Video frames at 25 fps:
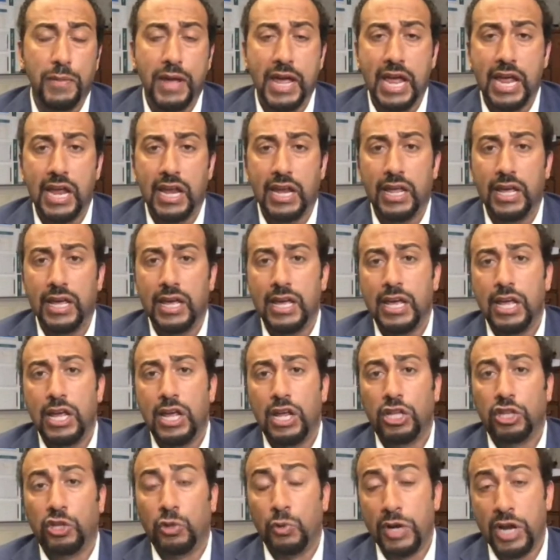made
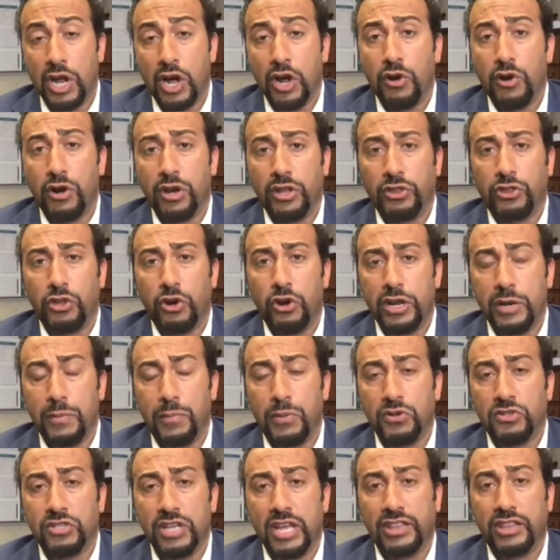330%
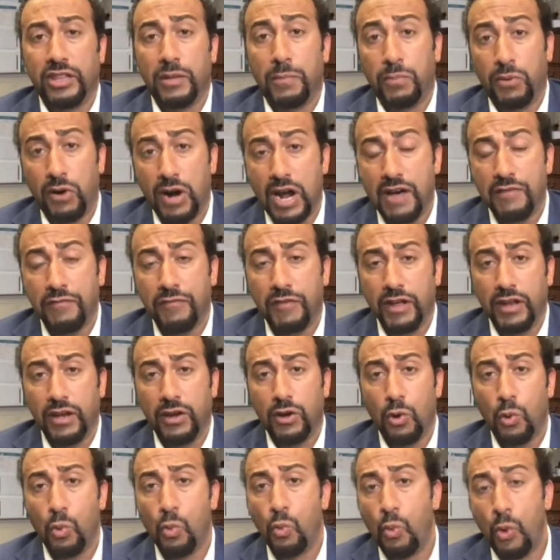the
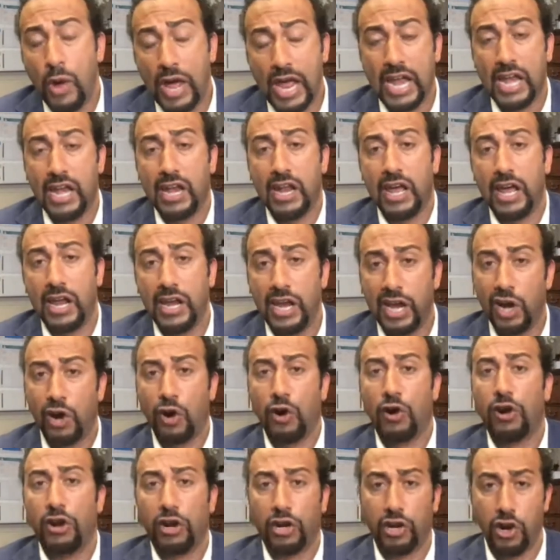profit when an
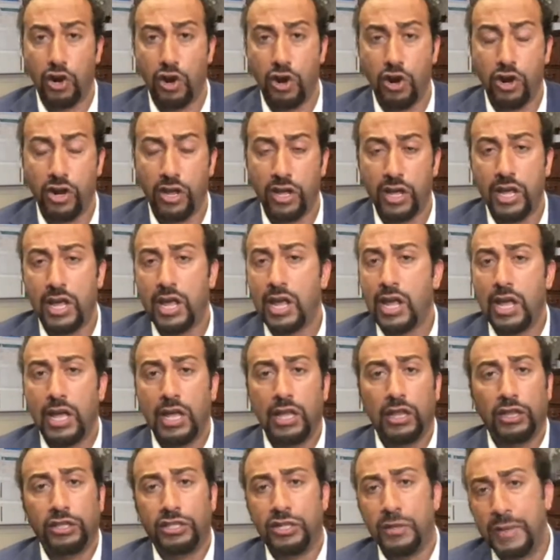error occurred.
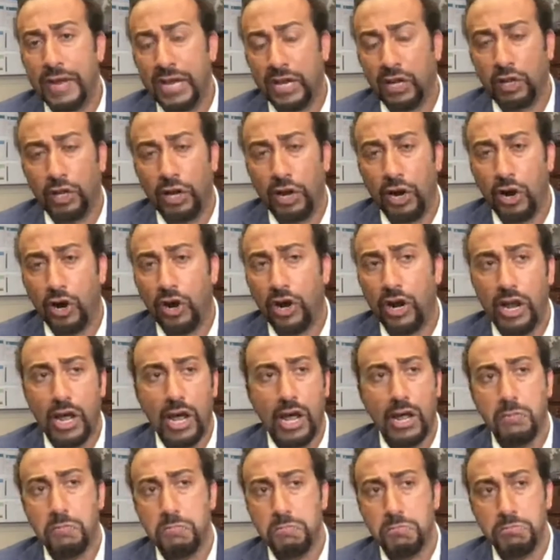To be
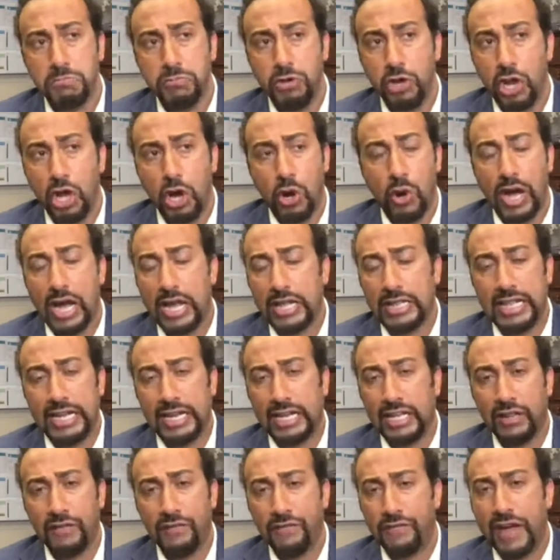clear, you know, I
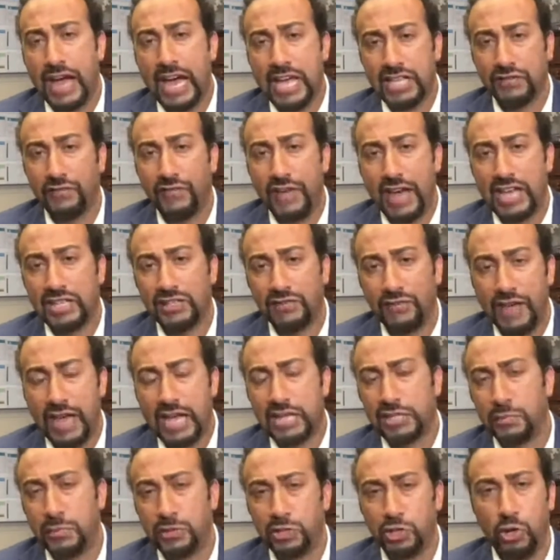think in the vast, vast,
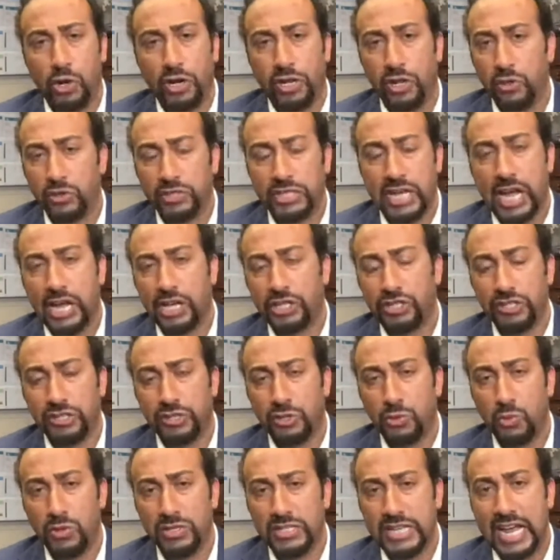vast majority of those
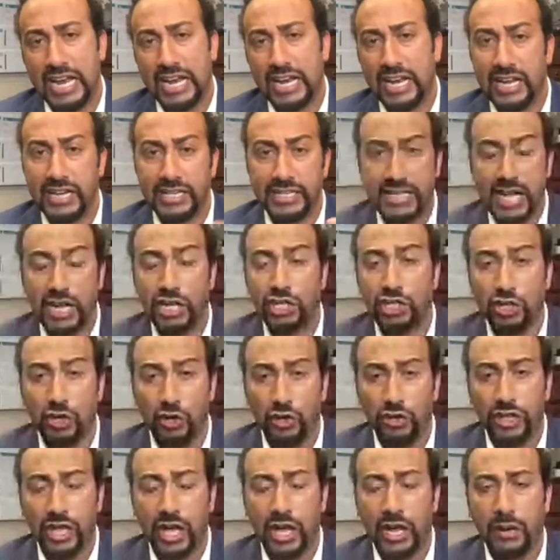cases, it was not an
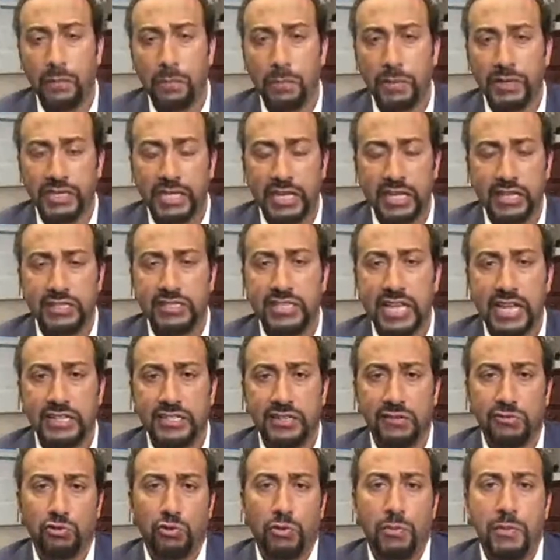intentional thing, but the
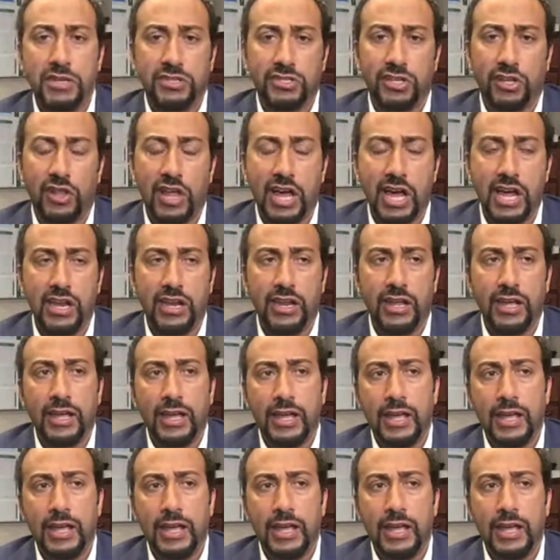incentives were misaligned.